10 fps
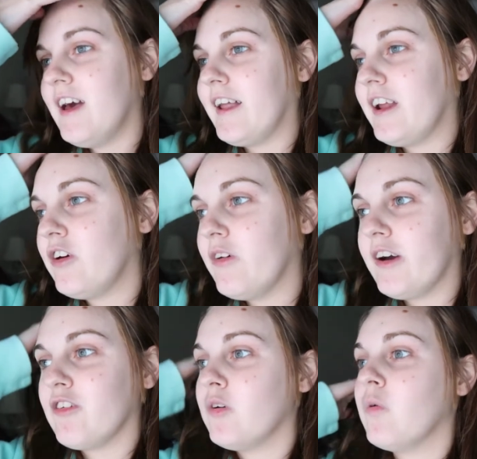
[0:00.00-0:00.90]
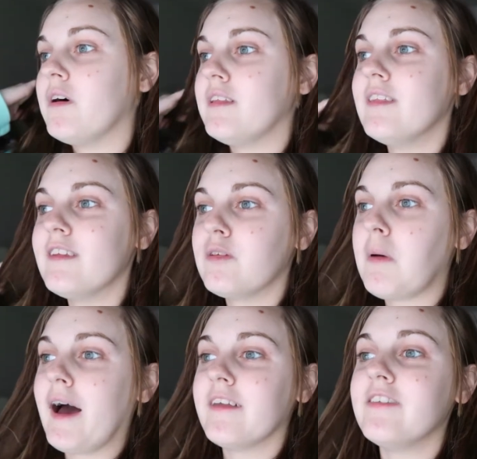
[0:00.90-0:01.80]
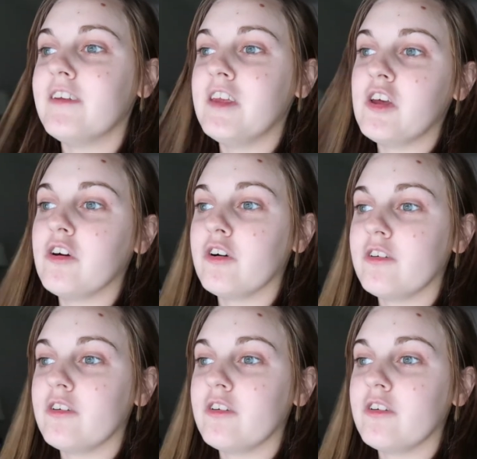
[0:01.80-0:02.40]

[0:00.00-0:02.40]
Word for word: And I know everyone this past year,